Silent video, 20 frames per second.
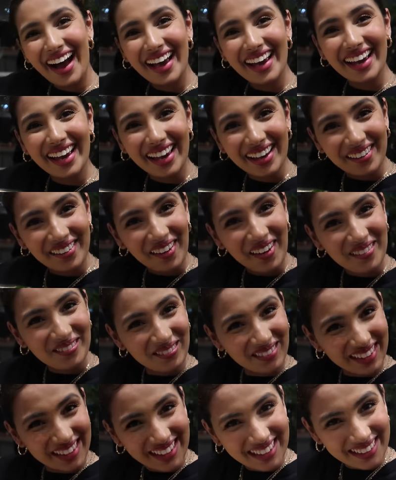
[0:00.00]
I
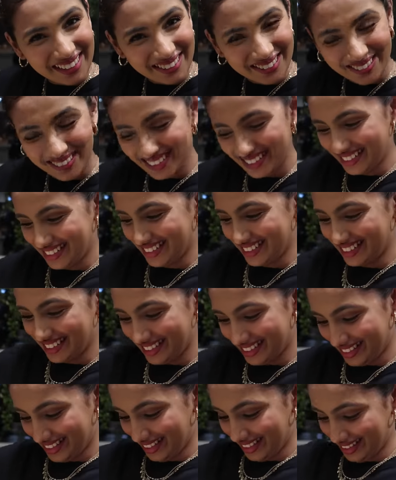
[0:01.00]
cannot believe this
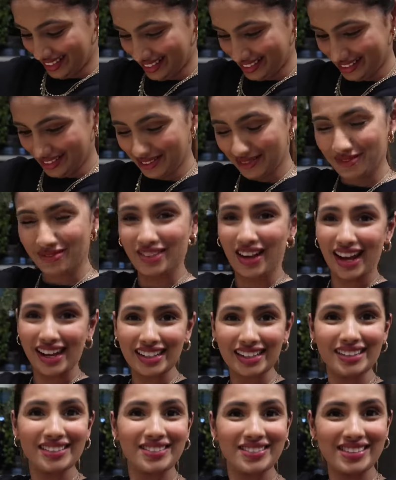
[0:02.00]
is so...
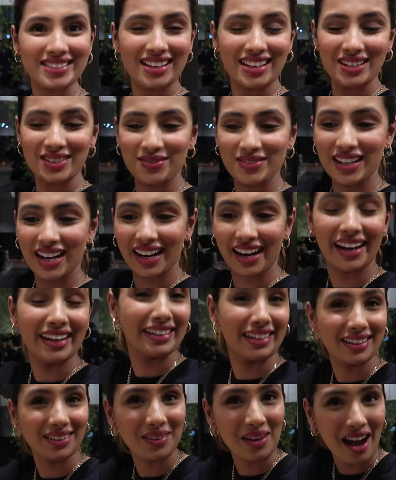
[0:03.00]
final result, we are
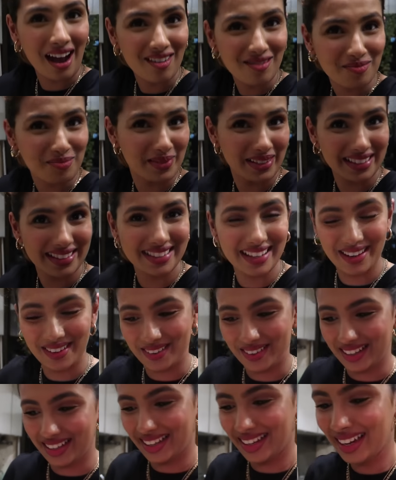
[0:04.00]
getting to have pizza
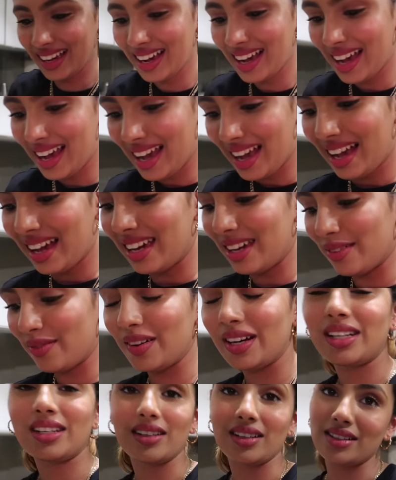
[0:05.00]
today.
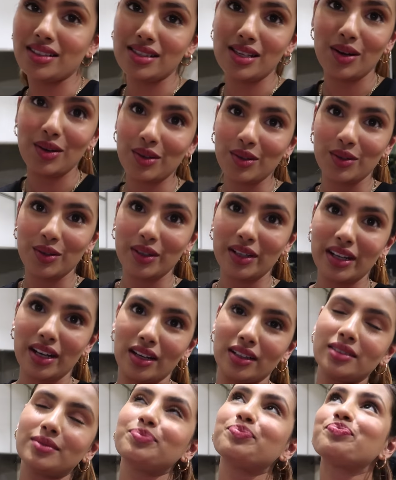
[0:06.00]
If it turns out good
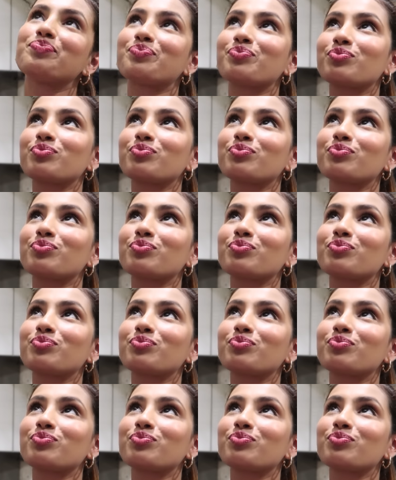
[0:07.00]
now,